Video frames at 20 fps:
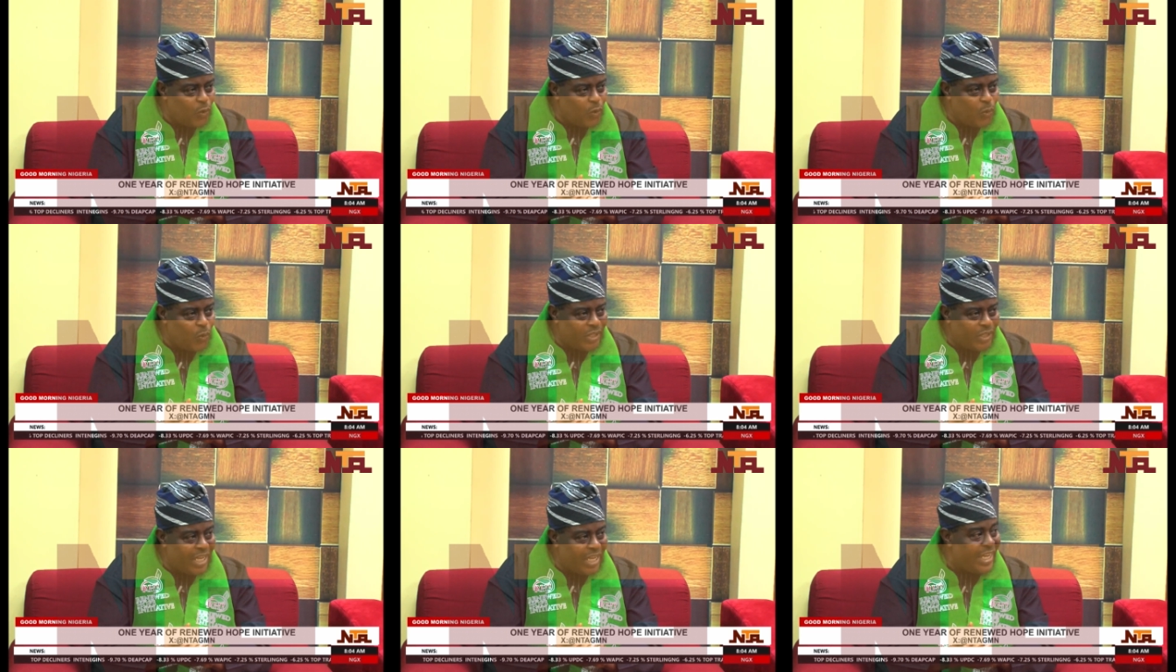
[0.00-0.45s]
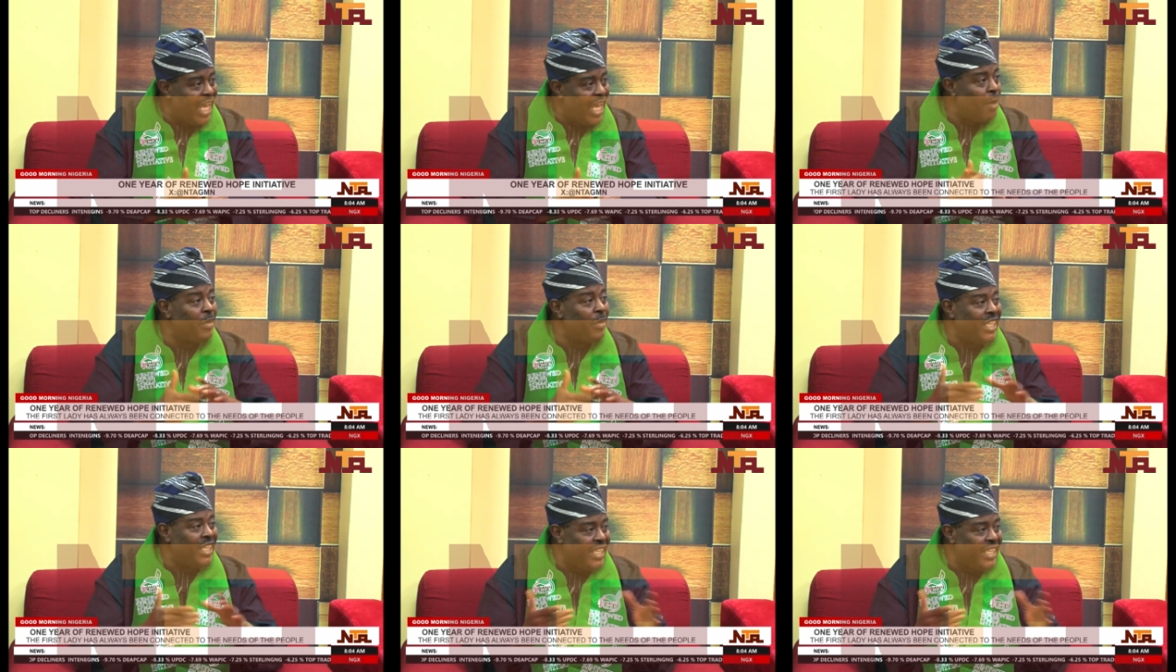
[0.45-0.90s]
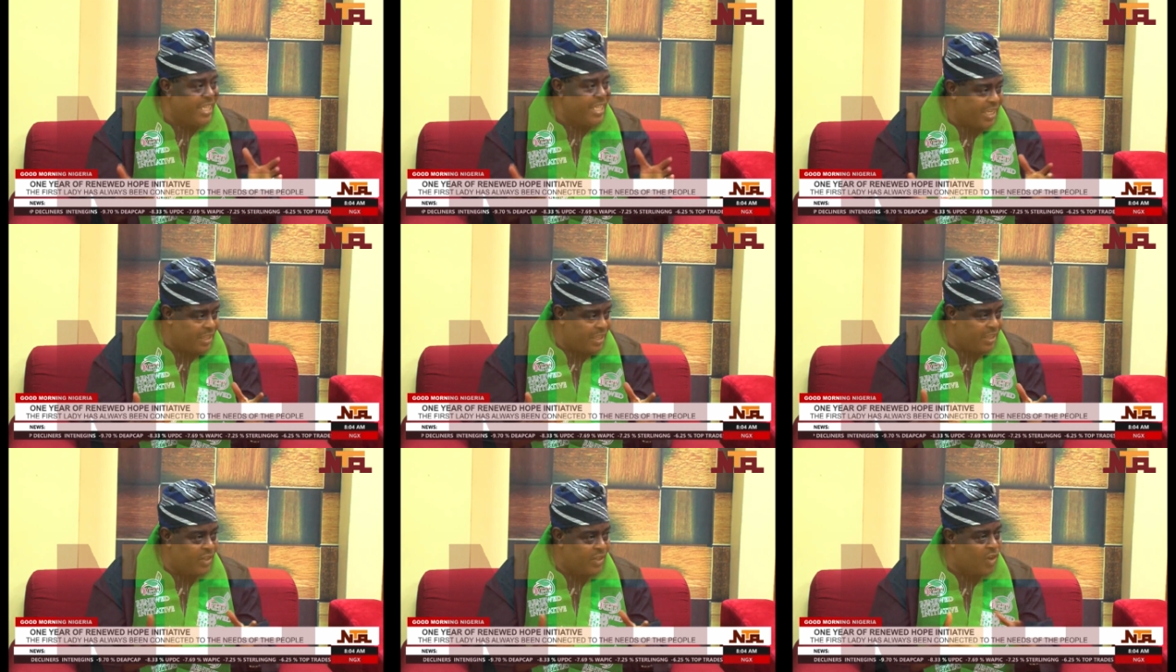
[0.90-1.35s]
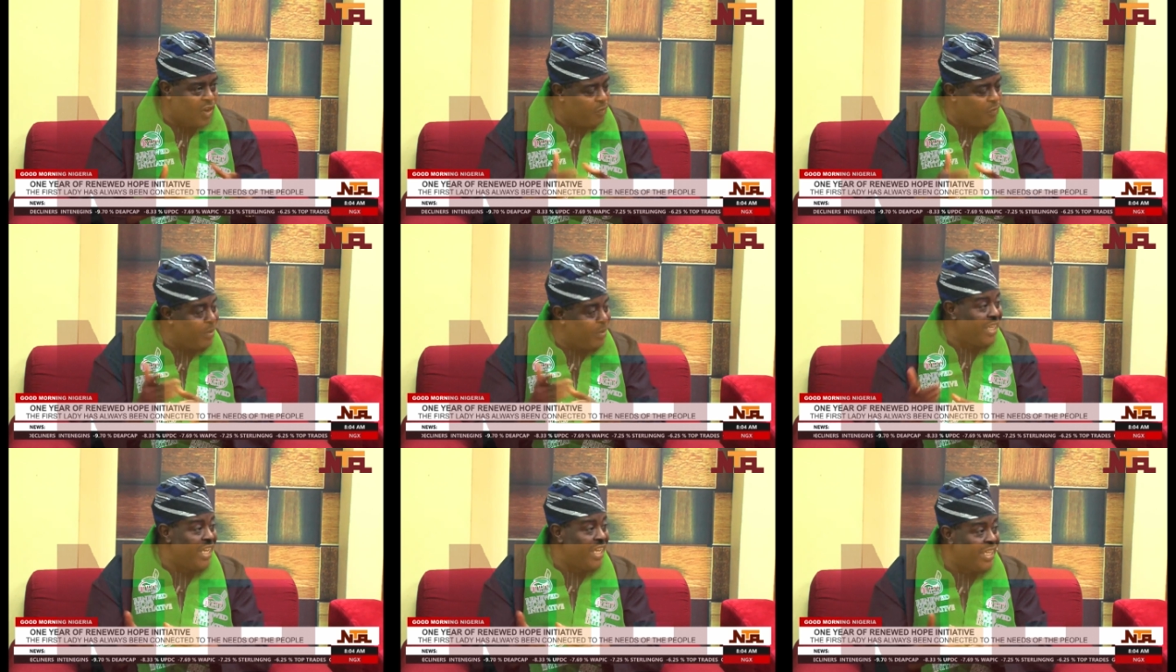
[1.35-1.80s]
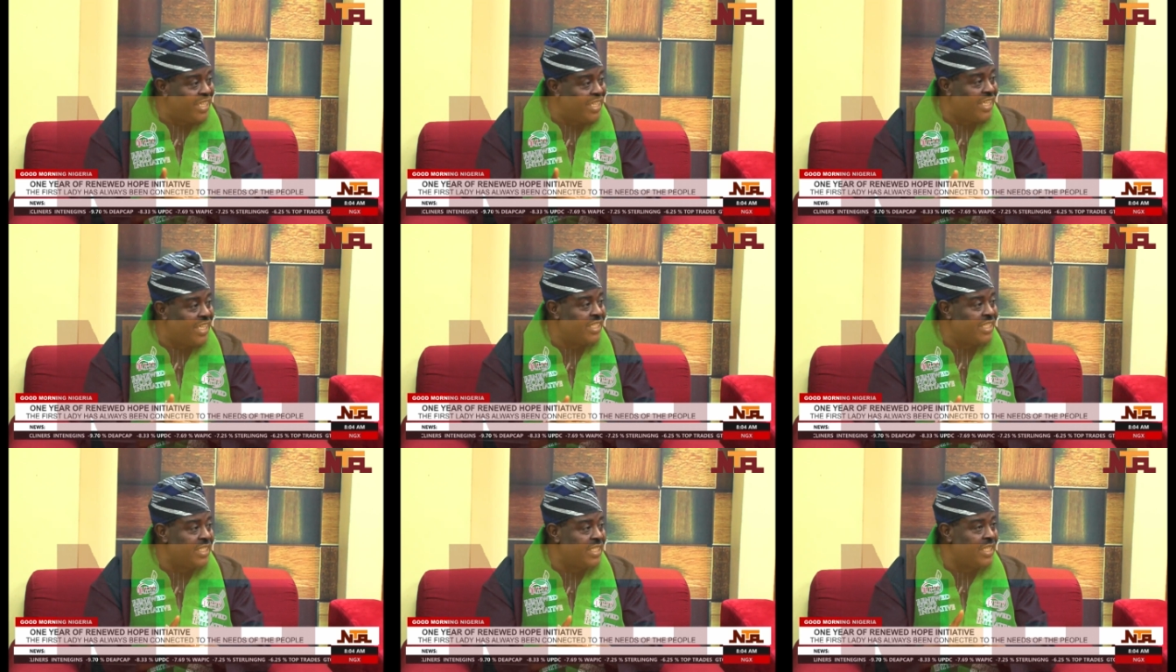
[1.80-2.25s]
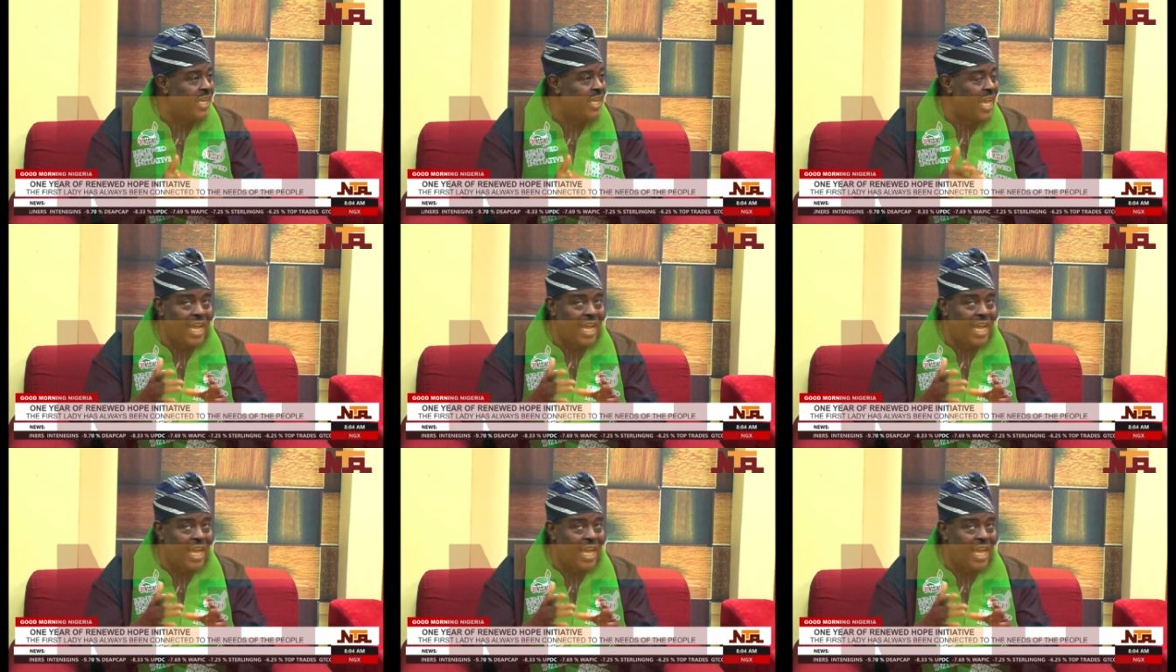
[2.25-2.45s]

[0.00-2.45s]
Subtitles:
with an MDA, government agency,